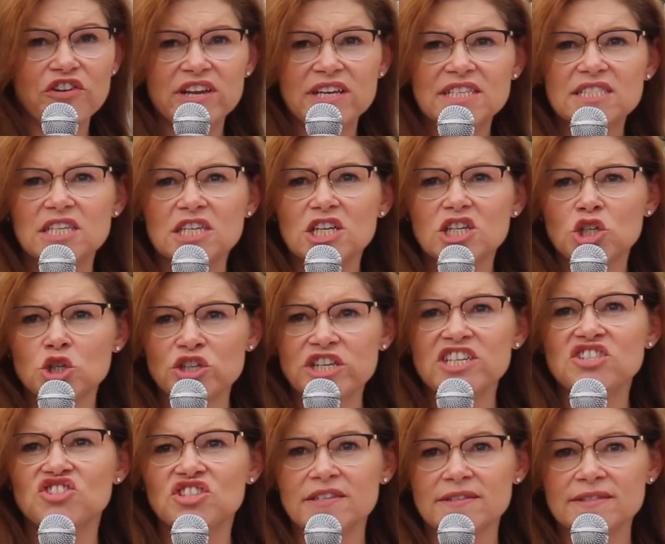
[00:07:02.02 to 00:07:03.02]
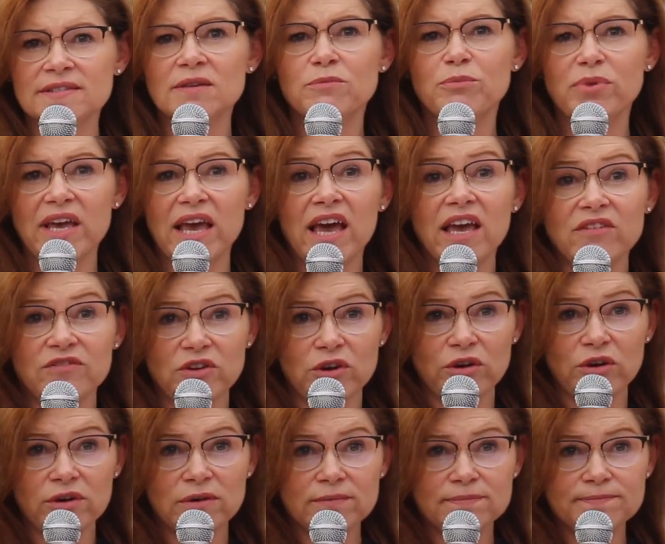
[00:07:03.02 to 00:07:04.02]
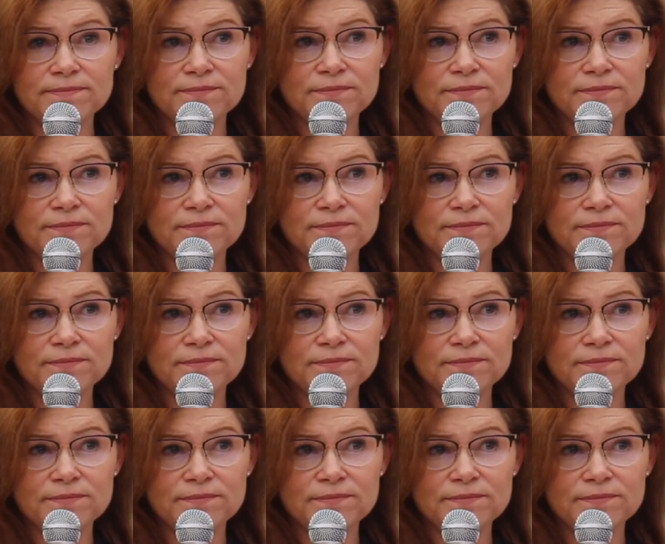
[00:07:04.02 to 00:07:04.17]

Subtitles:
over his egregious behavior.